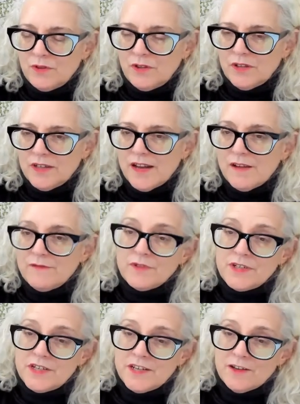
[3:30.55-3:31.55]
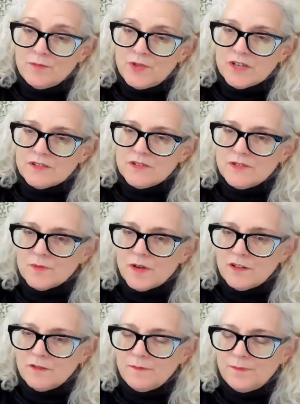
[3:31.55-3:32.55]
look at everyday objects as
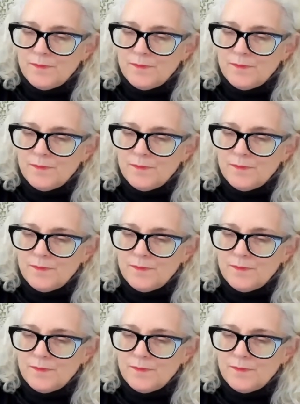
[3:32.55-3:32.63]
well,